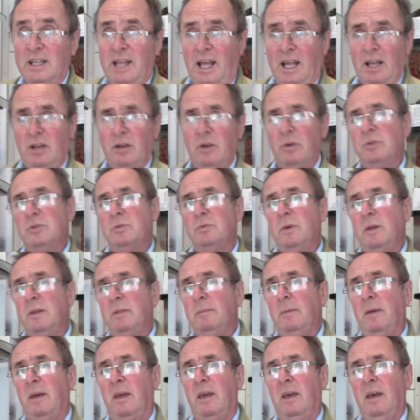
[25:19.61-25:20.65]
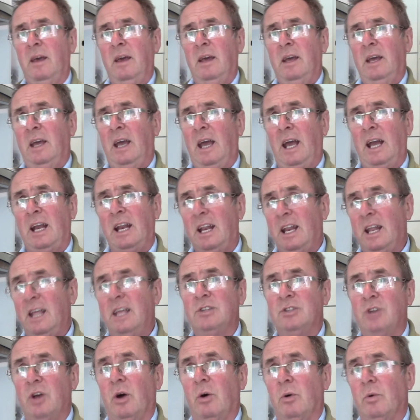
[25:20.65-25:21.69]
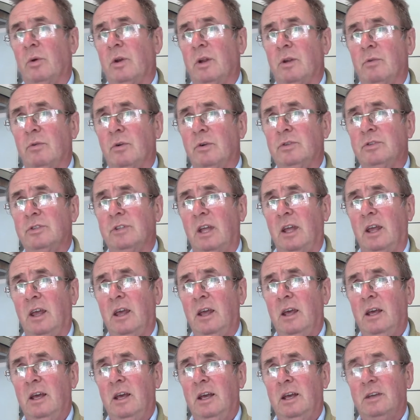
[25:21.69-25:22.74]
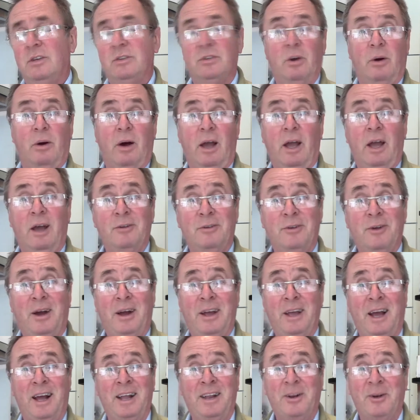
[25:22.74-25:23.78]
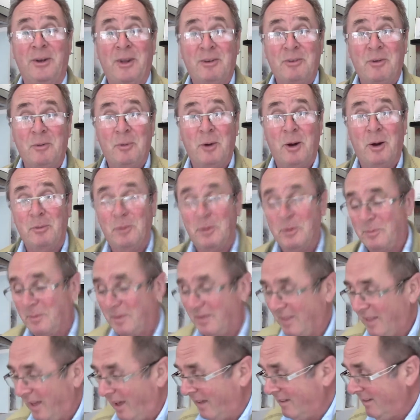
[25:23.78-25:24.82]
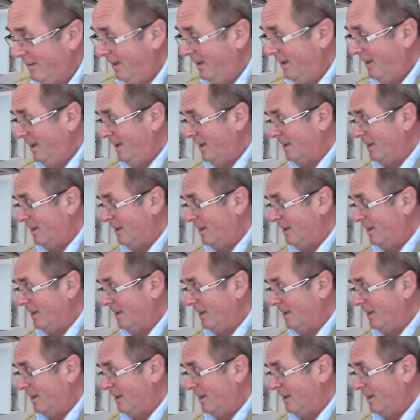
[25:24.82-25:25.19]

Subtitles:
That goes with me, and it is only rusty, so I don't have a problem with that.